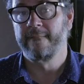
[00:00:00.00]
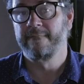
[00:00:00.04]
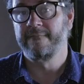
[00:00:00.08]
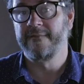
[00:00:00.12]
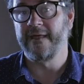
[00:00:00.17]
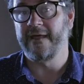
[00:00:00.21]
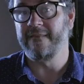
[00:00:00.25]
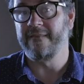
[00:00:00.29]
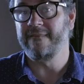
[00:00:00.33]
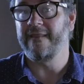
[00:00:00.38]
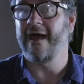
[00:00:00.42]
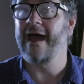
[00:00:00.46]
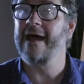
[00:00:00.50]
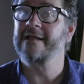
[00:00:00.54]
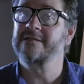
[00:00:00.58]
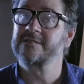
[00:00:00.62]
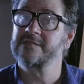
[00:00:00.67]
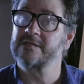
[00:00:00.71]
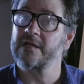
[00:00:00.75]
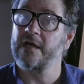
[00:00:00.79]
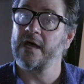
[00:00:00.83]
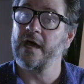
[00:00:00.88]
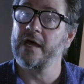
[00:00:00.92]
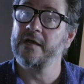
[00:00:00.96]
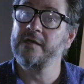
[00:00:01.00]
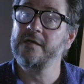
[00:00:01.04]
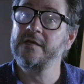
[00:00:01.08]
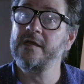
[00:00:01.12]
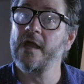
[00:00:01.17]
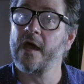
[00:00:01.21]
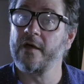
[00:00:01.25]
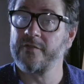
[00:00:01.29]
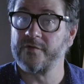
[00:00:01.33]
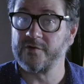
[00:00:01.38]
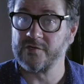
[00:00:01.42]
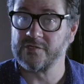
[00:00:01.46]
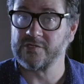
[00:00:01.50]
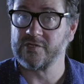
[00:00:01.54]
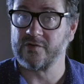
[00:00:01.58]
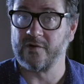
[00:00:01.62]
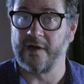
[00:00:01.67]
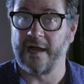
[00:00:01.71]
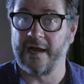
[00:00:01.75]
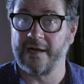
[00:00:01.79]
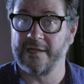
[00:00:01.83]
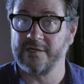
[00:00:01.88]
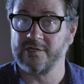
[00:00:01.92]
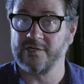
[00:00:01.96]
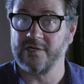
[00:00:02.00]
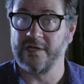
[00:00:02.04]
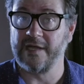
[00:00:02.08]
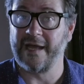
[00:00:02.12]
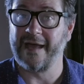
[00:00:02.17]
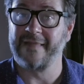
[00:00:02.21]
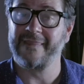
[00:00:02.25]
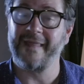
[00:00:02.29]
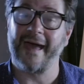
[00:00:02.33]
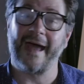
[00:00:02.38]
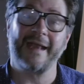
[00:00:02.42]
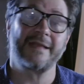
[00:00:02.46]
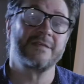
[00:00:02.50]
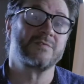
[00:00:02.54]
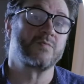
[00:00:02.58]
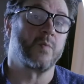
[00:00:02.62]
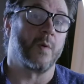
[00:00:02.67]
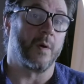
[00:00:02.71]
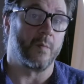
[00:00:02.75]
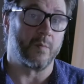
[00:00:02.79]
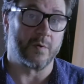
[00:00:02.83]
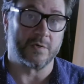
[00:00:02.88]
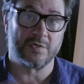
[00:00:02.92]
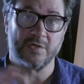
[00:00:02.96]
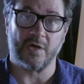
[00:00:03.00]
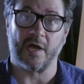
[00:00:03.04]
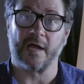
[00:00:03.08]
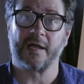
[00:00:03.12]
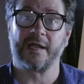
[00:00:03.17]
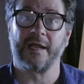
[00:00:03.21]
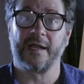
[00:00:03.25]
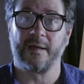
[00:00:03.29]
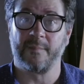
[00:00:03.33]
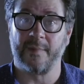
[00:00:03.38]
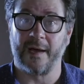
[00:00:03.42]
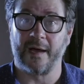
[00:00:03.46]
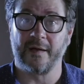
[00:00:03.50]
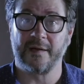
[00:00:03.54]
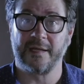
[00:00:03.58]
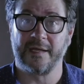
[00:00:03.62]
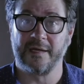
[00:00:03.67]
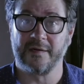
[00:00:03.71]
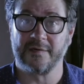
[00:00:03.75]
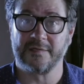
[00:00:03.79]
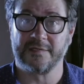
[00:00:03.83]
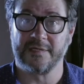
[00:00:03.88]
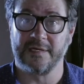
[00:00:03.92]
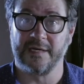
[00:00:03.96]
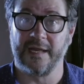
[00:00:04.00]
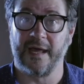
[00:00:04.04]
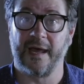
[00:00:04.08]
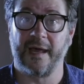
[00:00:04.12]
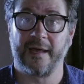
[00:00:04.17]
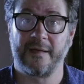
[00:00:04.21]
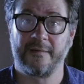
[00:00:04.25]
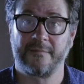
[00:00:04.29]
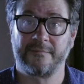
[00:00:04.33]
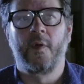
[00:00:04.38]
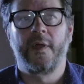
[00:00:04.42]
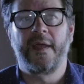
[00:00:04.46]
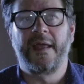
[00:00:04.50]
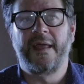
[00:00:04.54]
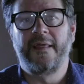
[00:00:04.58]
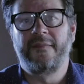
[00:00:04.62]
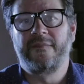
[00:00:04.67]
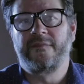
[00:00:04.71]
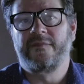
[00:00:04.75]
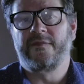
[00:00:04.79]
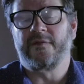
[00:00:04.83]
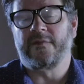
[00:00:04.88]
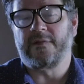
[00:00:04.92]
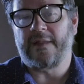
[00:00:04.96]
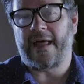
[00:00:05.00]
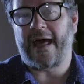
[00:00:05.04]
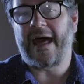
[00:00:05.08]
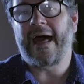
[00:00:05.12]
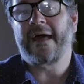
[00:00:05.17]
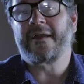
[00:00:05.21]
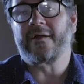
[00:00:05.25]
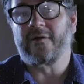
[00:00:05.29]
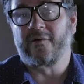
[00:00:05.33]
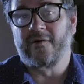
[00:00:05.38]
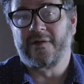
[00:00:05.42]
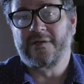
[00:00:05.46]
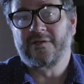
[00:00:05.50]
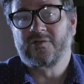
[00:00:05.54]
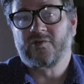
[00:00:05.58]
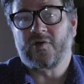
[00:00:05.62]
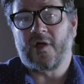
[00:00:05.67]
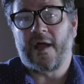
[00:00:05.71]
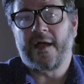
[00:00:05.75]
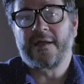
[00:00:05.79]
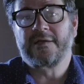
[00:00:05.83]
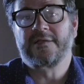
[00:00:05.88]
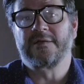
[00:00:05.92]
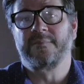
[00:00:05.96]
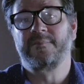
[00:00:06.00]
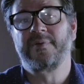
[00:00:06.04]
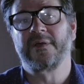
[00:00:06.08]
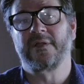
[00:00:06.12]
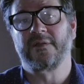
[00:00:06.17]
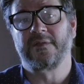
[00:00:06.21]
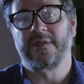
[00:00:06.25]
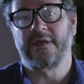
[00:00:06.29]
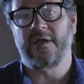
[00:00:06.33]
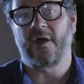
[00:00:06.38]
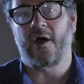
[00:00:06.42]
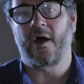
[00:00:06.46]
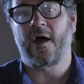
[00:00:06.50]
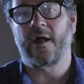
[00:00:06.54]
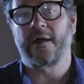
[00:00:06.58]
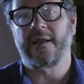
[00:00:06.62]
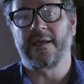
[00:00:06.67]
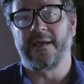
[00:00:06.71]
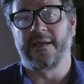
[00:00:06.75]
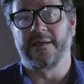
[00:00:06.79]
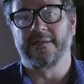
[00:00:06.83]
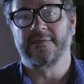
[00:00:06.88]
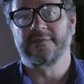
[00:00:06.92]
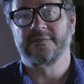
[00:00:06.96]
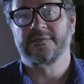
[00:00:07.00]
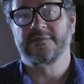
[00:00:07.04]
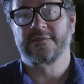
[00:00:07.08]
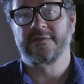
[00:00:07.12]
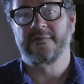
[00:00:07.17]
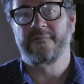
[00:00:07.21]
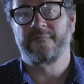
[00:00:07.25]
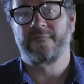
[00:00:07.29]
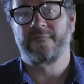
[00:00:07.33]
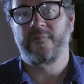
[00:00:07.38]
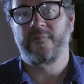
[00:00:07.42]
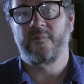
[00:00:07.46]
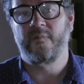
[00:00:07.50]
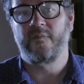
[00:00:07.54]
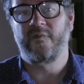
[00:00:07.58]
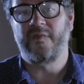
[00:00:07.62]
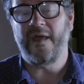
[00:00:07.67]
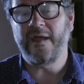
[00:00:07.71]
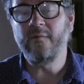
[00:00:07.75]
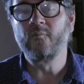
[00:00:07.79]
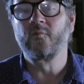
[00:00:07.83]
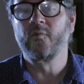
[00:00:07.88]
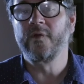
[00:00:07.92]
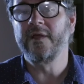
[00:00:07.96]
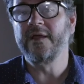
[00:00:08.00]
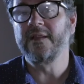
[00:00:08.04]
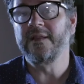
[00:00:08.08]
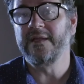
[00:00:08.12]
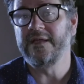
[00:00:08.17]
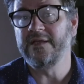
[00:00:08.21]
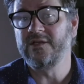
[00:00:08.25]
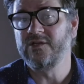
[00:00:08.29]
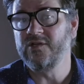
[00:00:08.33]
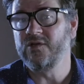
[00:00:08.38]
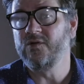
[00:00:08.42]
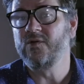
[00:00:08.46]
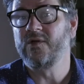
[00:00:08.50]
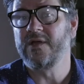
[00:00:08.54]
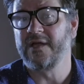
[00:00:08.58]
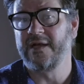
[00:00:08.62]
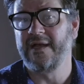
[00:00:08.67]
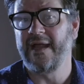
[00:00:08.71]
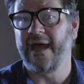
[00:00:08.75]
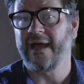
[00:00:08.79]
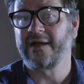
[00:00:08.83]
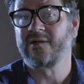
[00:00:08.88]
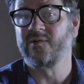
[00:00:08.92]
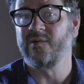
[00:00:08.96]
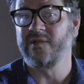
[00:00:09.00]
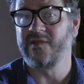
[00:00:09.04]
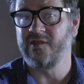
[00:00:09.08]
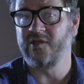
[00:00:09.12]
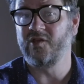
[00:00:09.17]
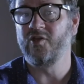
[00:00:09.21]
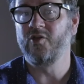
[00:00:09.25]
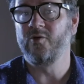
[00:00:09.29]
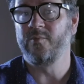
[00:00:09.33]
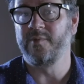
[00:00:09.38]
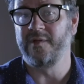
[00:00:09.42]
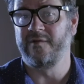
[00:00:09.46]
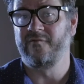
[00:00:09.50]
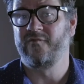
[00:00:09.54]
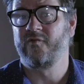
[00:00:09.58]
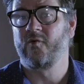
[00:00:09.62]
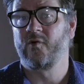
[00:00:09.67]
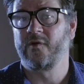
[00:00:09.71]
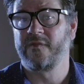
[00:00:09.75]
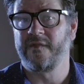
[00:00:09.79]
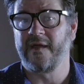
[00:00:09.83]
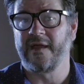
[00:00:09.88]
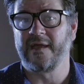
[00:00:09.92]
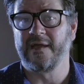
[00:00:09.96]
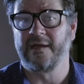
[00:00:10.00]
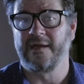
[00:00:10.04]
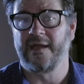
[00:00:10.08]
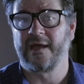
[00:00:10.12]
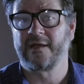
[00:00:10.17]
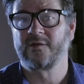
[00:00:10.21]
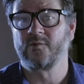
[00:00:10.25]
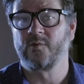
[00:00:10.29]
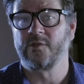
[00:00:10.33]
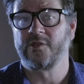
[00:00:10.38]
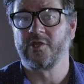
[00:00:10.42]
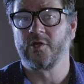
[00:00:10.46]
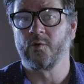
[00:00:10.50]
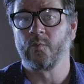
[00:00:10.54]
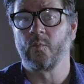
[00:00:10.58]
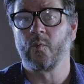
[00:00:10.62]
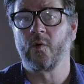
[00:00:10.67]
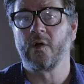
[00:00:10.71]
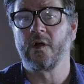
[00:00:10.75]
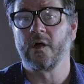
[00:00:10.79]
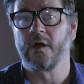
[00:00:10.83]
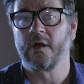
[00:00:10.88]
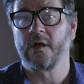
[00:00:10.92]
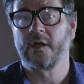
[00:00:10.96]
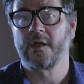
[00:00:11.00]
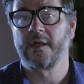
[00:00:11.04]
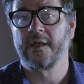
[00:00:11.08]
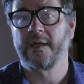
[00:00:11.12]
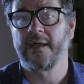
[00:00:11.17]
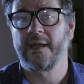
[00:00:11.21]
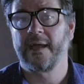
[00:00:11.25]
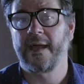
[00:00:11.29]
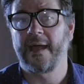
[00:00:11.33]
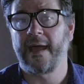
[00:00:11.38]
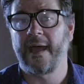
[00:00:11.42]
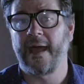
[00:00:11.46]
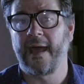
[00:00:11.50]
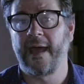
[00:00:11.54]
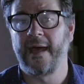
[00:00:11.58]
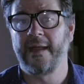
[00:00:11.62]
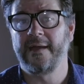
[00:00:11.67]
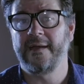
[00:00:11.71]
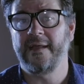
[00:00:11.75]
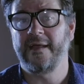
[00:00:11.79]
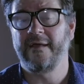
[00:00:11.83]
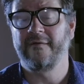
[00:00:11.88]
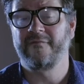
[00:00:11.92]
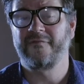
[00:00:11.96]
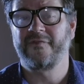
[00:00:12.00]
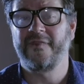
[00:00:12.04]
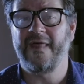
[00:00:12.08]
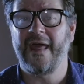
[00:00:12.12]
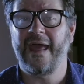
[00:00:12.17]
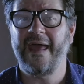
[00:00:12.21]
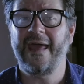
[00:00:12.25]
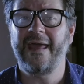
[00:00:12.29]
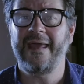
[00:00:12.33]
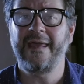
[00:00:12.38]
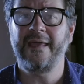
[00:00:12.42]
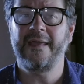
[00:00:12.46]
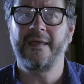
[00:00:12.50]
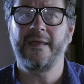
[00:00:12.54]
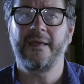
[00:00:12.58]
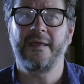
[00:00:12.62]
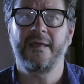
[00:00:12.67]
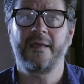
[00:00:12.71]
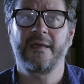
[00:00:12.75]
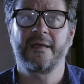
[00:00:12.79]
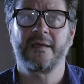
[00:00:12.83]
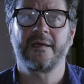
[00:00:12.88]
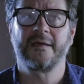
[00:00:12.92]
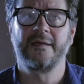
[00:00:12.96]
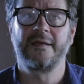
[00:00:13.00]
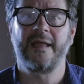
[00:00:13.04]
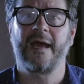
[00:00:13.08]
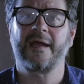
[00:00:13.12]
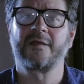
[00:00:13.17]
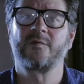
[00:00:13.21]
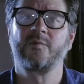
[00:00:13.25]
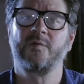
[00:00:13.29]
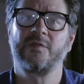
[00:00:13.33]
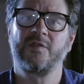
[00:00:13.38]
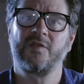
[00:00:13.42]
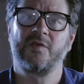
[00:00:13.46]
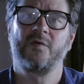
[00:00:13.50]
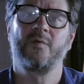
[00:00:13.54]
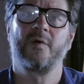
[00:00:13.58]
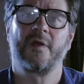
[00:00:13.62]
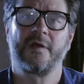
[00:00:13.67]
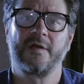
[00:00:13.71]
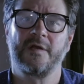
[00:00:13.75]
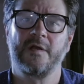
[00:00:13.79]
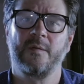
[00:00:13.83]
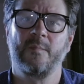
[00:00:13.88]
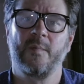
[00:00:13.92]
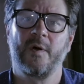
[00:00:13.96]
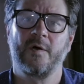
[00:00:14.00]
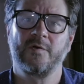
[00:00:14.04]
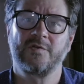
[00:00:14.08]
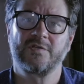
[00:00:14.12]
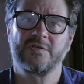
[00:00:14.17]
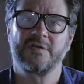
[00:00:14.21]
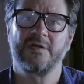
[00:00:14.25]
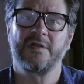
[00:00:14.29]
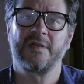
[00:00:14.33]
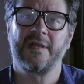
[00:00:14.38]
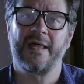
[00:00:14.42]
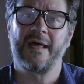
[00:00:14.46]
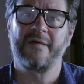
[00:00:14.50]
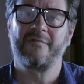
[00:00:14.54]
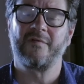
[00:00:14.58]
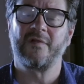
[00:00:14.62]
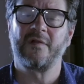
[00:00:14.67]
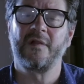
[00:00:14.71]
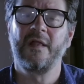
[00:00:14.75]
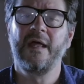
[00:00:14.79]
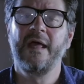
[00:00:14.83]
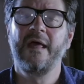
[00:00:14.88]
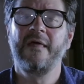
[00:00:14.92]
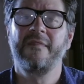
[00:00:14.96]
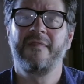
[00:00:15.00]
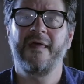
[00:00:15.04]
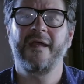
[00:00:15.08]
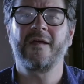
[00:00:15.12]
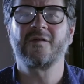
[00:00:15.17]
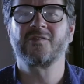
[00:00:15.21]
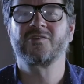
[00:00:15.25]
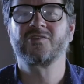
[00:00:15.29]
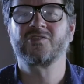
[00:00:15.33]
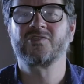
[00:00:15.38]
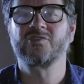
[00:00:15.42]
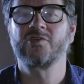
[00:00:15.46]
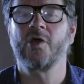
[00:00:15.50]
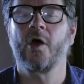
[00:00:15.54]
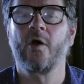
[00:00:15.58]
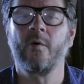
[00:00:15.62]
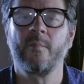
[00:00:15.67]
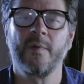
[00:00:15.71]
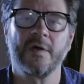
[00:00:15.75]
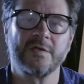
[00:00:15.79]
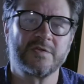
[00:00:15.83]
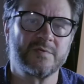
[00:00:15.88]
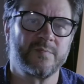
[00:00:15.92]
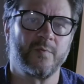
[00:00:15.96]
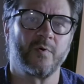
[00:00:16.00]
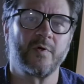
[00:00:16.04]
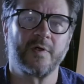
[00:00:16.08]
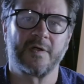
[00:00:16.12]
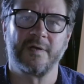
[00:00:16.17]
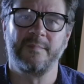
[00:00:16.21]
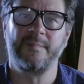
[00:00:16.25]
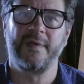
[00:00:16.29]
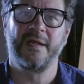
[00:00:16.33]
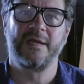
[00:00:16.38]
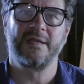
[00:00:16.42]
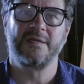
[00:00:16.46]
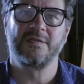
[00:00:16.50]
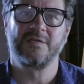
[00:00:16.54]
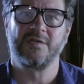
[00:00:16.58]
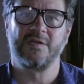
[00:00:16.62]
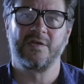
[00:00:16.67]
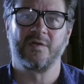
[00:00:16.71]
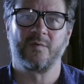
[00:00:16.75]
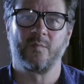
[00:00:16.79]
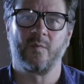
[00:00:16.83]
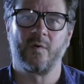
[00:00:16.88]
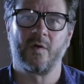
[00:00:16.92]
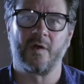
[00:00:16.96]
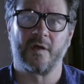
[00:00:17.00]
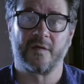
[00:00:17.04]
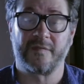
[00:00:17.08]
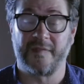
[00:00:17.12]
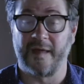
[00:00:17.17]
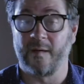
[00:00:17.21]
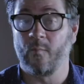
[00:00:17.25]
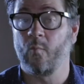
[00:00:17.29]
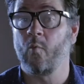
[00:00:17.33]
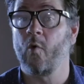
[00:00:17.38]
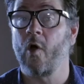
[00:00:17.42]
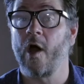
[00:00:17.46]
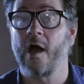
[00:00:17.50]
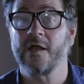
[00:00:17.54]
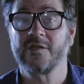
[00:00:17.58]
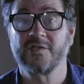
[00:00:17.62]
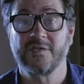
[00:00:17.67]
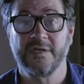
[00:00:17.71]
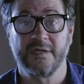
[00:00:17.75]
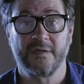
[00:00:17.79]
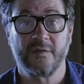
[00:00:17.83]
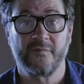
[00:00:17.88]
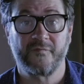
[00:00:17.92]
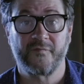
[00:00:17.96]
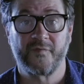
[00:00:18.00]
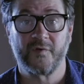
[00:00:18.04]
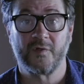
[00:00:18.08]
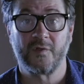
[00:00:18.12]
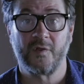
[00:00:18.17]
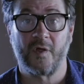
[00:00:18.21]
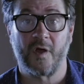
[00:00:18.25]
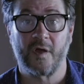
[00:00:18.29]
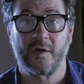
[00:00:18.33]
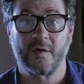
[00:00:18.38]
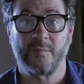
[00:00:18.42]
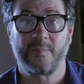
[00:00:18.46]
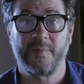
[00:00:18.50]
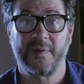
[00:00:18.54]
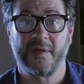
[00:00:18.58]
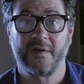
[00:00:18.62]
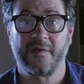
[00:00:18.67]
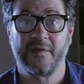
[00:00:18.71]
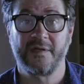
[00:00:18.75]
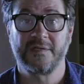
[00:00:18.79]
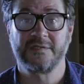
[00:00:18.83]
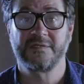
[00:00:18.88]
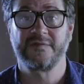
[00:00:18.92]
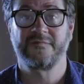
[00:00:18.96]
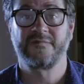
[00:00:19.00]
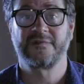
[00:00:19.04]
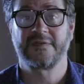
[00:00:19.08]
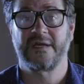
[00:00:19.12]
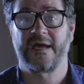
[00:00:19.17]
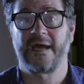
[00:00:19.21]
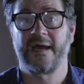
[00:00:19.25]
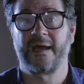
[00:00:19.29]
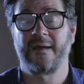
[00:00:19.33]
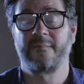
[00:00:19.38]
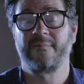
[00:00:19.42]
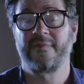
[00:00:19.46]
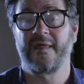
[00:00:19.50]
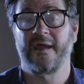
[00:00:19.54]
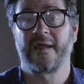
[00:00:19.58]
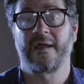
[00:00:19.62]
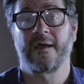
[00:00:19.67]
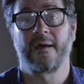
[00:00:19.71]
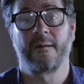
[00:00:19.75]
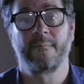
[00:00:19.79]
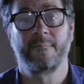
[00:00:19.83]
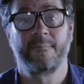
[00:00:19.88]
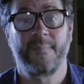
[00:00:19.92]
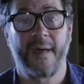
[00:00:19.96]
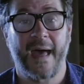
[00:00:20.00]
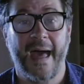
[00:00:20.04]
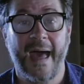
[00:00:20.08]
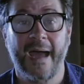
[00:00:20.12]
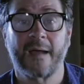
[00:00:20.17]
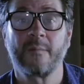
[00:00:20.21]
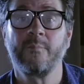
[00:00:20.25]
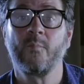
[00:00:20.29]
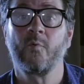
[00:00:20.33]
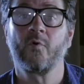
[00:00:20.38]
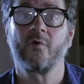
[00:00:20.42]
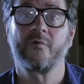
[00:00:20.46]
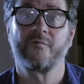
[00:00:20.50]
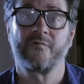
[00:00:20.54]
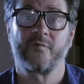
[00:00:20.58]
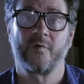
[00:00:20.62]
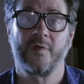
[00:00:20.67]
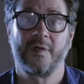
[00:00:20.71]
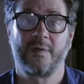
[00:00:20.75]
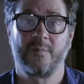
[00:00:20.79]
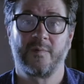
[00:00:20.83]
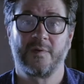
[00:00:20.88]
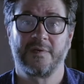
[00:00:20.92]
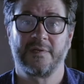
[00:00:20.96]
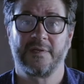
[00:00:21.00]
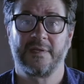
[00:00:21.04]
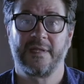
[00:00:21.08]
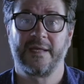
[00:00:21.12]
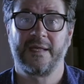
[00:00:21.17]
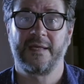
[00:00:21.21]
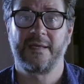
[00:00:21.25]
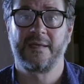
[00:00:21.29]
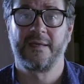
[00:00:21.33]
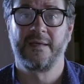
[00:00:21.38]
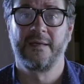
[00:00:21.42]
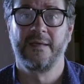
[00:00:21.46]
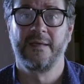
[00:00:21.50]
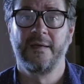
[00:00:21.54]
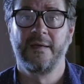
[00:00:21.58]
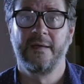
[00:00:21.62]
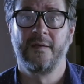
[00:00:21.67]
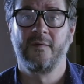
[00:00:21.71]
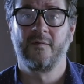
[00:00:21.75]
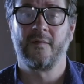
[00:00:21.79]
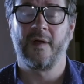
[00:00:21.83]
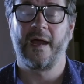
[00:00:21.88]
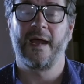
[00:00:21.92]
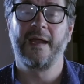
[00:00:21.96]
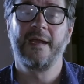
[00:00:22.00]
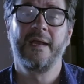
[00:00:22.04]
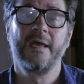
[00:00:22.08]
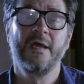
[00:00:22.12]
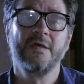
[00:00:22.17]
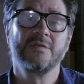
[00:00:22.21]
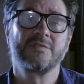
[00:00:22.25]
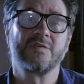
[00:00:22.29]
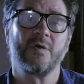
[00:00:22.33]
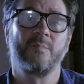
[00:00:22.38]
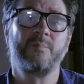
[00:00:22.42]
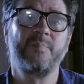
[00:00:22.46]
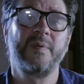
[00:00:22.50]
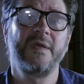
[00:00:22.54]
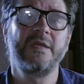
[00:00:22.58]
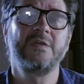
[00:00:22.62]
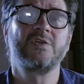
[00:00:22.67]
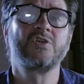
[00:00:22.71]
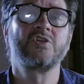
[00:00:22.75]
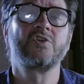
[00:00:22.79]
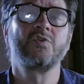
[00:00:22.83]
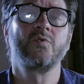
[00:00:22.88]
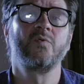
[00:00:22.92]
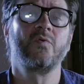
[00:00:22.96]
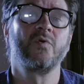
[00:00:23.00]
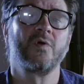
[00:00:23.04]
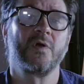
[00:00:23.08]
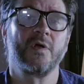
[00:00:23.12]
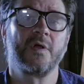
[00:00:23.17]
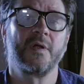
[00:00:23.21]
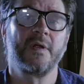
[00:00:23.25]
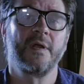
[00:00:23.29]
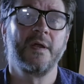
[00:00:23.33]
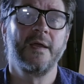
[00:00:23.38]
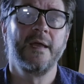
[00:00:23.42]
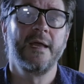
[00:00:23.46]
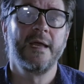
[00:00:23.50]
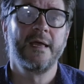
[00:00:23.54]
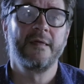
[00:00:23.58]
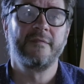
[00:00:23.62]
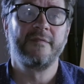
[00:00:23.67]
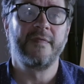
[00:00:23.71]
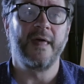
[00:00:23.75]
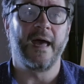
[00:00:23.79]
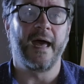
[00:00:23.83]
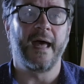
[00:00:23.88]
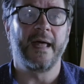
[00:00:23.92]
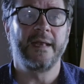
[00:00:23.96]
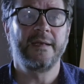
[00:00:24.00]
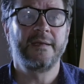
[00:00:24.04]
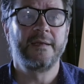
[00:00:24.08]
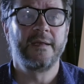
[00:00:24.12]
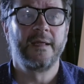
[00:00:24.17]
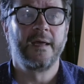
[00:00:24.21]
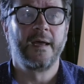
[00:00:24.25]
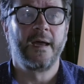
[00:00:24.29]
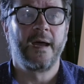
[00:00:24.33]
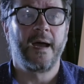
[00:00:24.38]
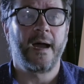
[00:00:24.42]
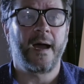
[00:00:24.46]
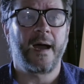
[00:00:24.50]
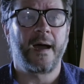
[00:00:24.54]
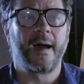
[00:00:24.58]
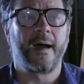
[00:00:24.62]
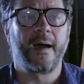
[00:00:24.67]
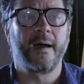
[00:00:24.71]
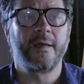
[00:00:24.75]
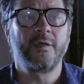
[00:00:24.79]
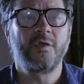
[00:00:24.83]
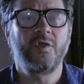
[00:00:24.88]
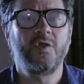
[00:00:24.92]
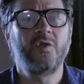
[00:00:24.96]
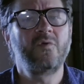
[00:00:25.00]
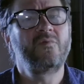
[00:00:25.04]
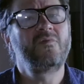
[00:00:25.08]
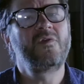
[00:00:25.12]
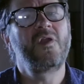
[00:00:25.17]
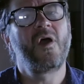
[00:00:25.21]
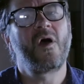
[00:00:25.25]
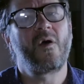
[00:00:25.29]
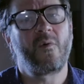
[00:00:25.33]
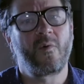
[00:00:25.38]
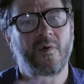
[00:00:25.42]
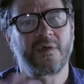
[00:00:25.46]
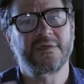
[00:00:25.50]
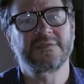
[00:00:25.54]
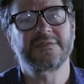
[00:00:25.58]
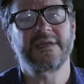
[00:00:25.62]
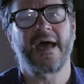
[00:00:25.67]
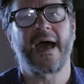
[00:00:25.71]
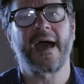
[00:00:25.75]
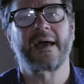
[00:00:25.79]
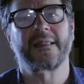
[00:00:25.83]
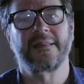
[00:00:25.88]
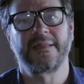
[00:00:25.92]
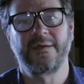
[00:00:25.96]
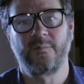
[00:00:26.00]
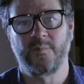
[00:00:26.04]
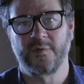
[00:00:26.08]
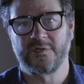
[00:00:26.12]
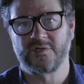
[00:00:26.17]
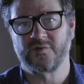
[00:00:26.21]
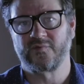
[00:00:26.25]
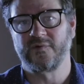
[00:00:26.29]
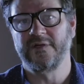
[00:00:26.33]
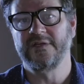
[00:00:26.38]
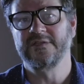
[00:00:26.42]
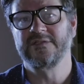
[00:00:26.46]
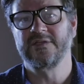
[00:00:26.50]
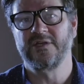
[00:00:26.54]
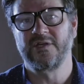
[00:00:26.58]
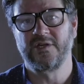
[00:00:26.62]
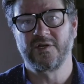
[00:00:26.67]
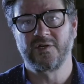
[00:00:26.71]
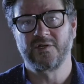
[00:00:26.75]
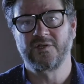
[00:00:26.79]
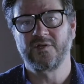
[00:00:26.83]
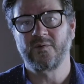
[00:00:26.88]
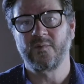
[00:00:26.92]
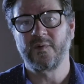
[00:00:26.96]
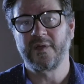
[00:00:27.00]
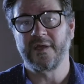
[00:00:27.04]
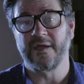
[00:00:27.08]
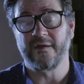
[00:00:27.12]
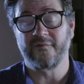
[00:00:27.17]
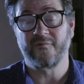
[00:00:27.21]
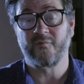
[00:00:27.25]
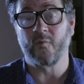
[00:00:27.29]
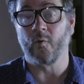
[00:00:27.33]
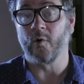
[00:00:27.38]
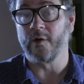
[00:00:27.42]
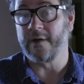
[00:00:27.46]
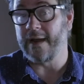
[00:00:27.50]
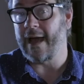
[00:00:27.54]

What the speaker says: Then that's another strategy. And that is what we're talking about here today. In the latter, in trying to build the audience, they really do connect with you before they connect with your work. And if they connect with you on an emotional level, they are so much more committed to your work. They watch it for longer periods of time. They come back more frequently, right? So be sure that you know exactly which reason you're doing it for.